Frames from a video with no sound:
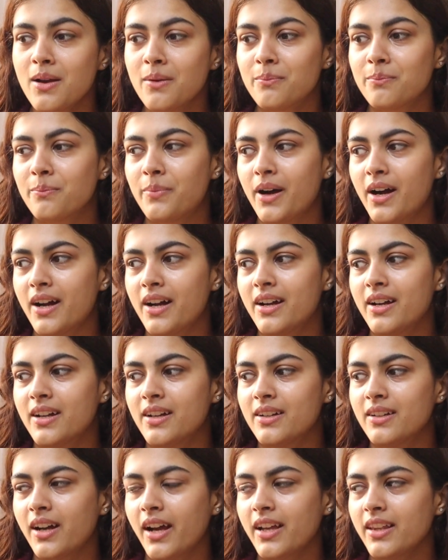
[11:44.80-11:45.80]

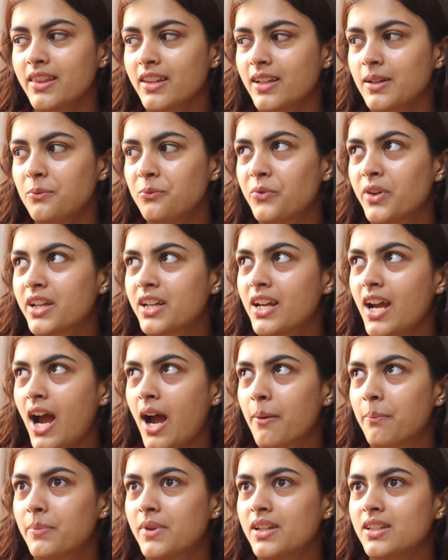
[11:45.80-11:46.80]
But I think I'm very
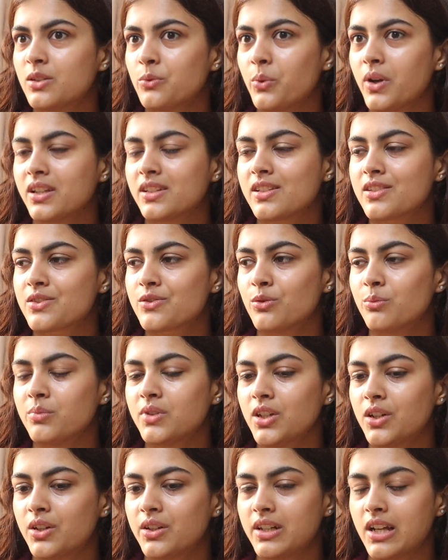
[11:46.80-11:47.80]
happy the way this room
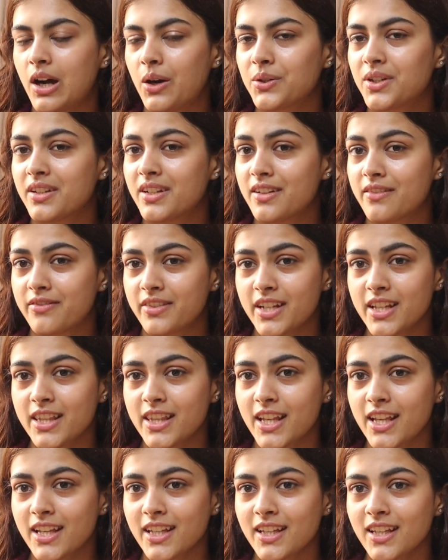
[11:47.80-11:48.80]
turned out and
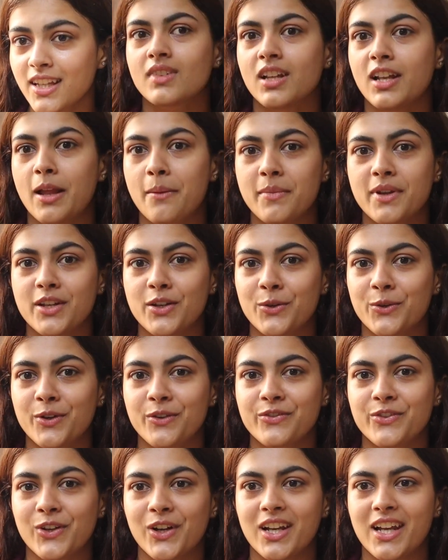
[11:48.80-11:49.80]
everything. Let me know
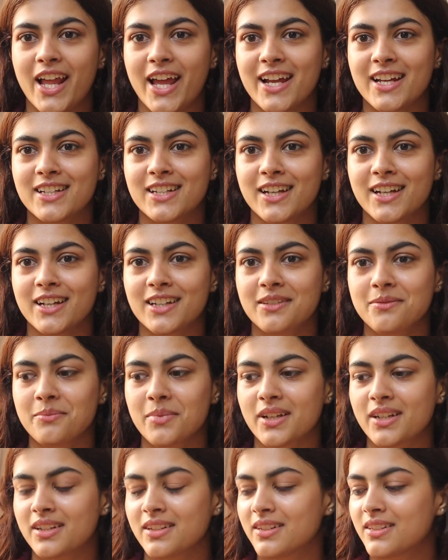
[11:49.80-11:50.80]
if you all liked it
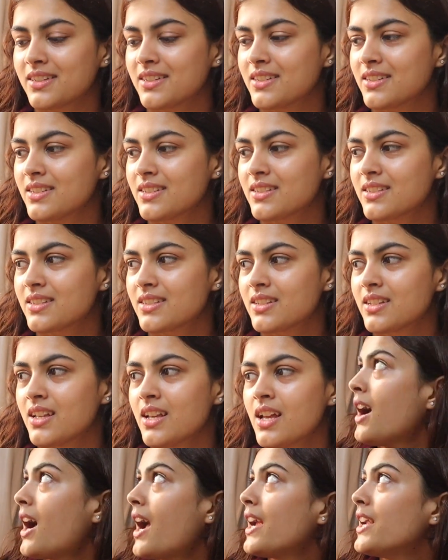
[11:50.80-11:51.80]
because
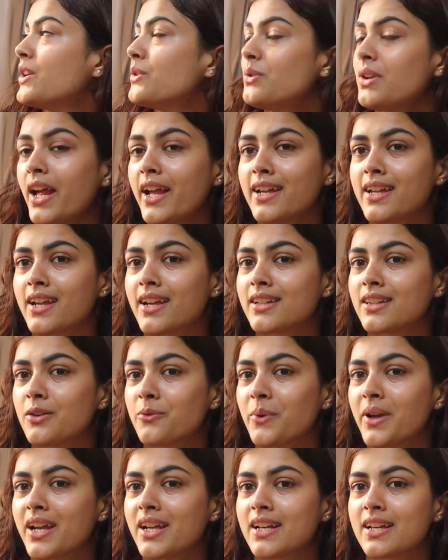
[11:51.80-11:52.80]
I do like it the
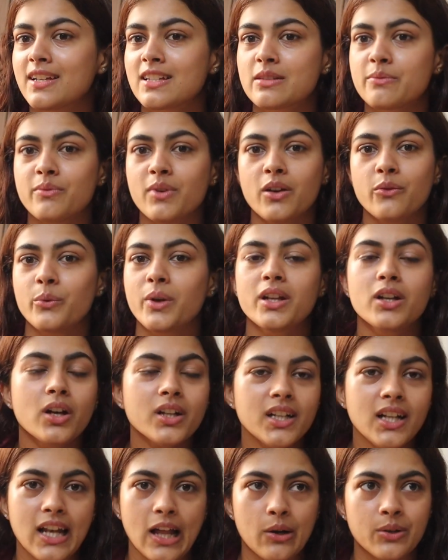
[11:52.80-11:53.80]
way it is. We're
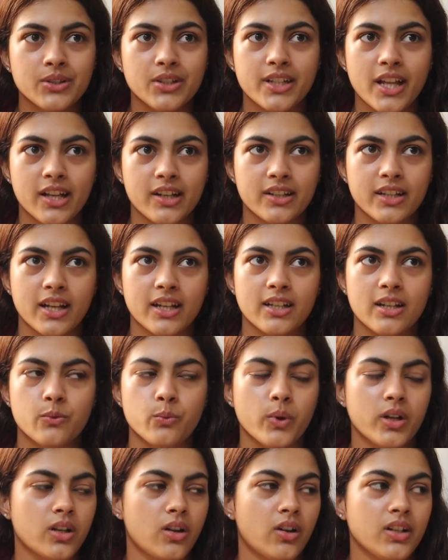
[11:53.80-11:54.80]
not allowed to decorate it.
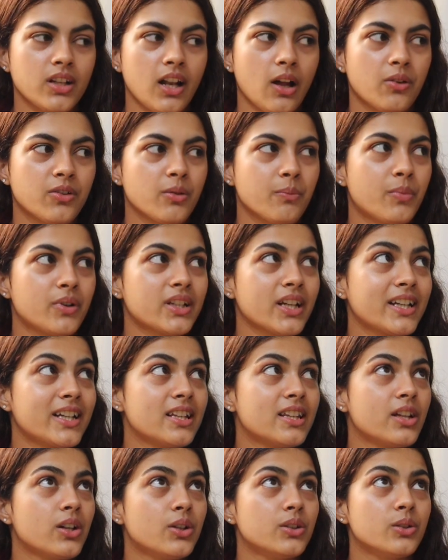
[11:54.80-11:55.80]
We're not allowed to put
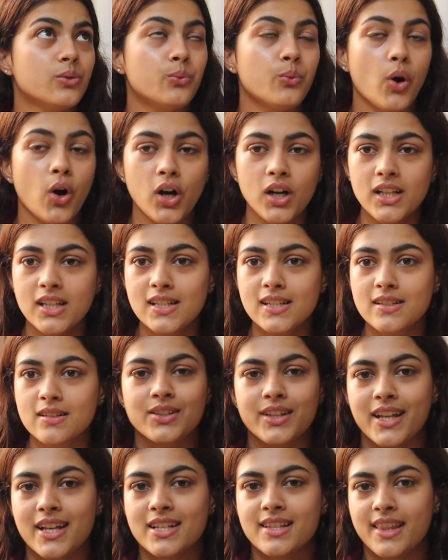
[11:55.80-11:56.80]
anything on the walls. So
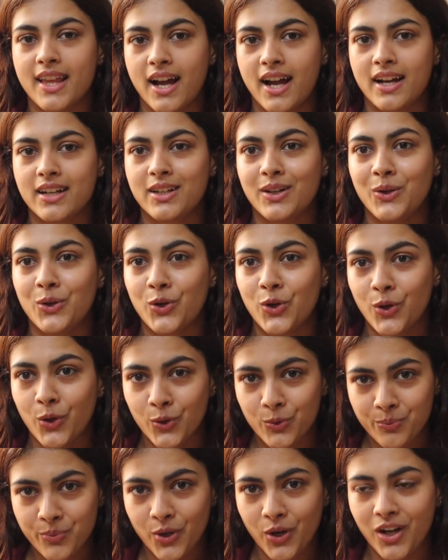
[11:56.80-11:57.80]
there's that.
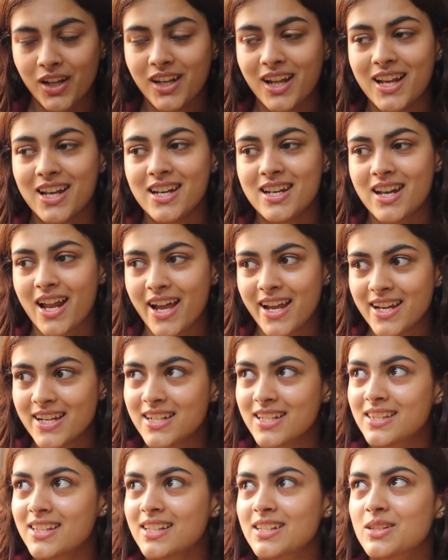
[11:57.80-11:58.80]
Hope you all
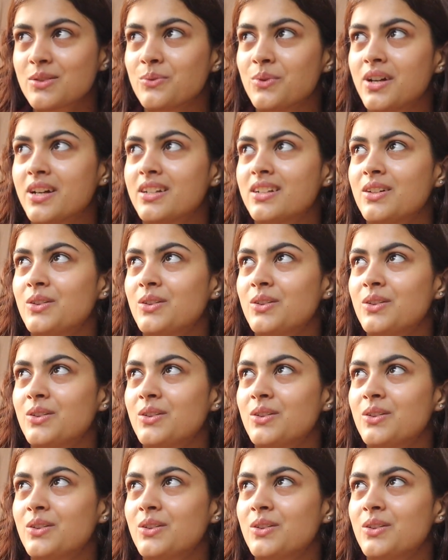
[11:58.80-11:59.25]
liked this one.